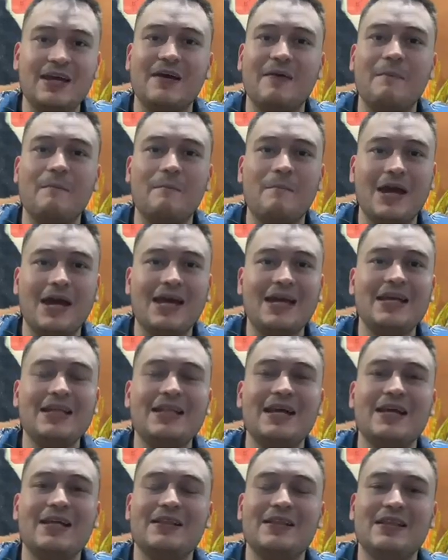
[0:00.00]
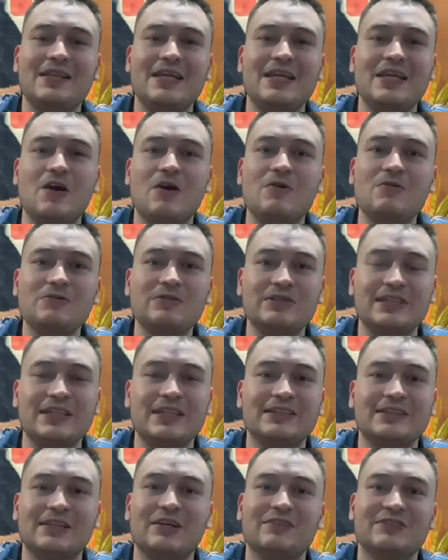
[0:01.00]
main
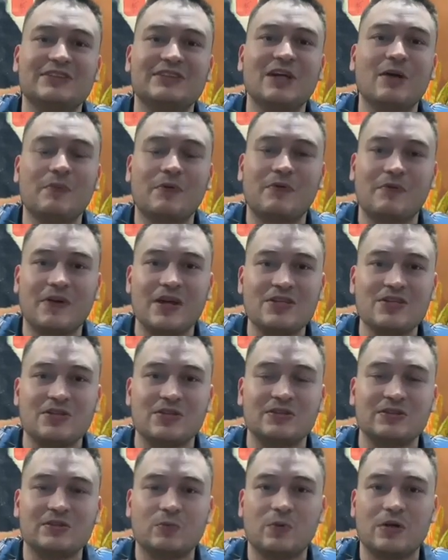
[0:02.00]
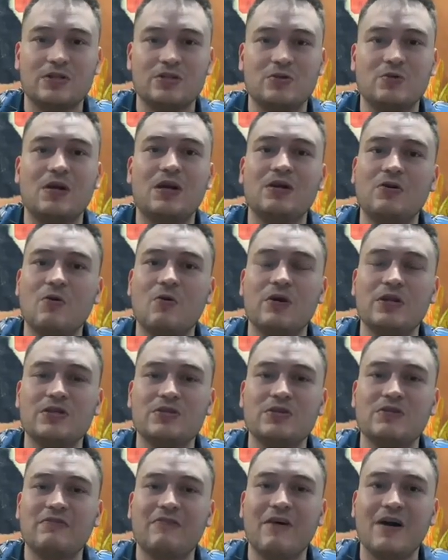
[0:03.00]
DOCs of sub-regions where you are going
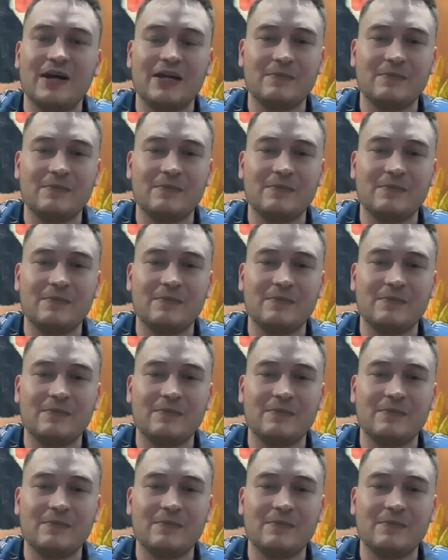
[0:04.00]
to find